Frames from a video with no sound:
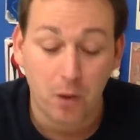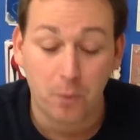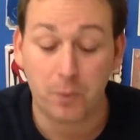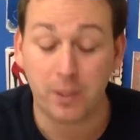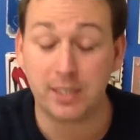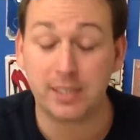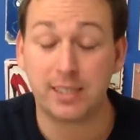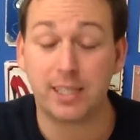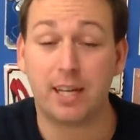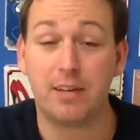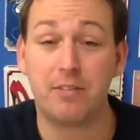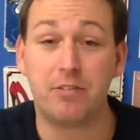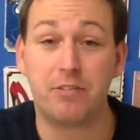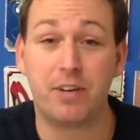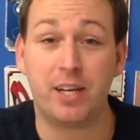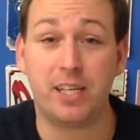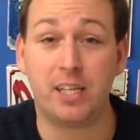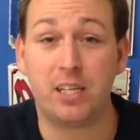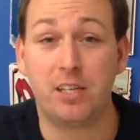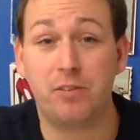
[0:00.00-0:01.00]
Once again,
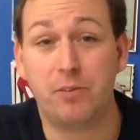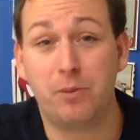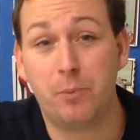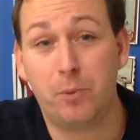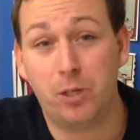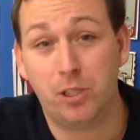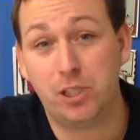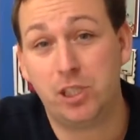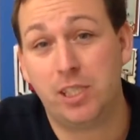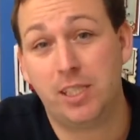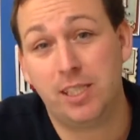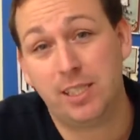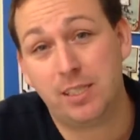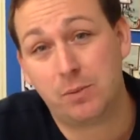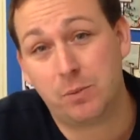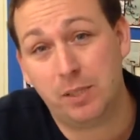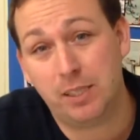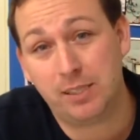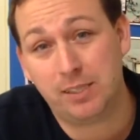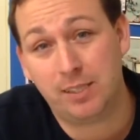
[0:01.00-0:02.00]
thank you for watching
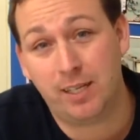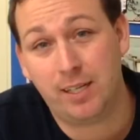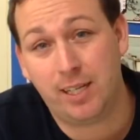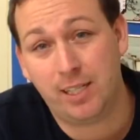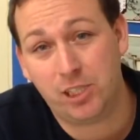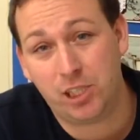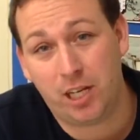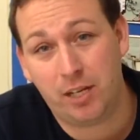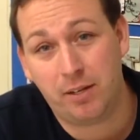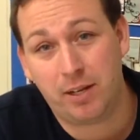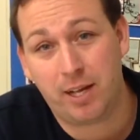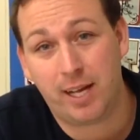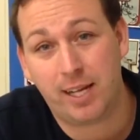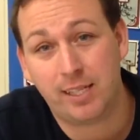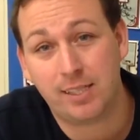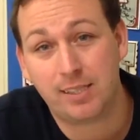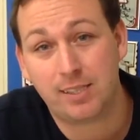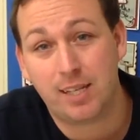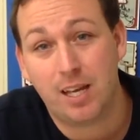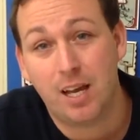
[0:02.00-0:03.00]
this week's Sunday
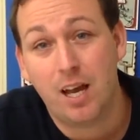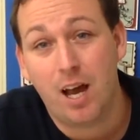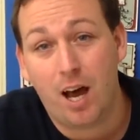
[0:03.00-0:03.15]
Showcase.